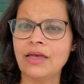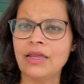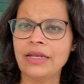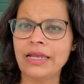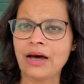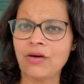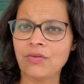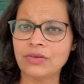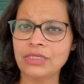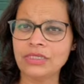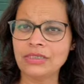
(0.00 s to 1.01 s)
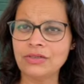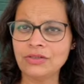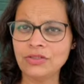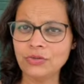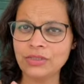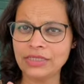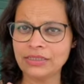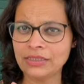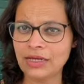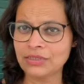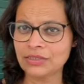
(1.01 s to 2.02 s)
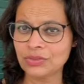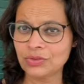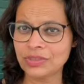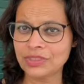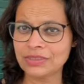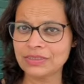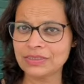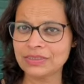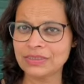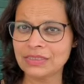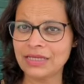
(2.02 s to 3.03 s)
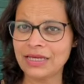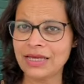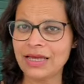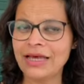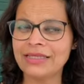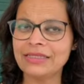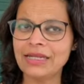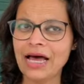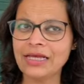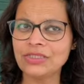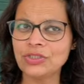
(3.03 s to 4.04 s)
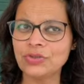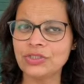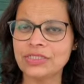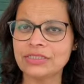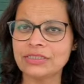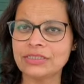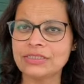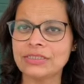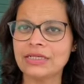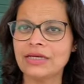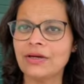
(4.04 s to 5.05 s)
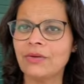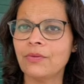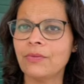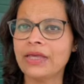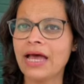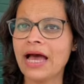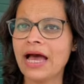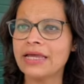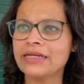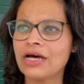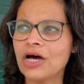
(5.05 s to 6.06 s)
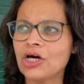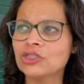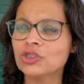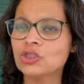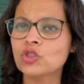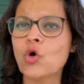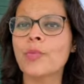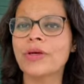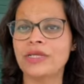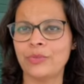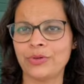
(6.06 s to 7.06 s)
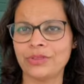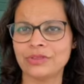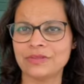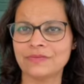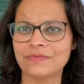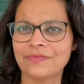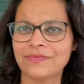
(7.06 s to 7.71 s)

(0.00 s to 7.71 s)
Now, they did not do that the last 2 years. And the last 2 years, we had so many birds.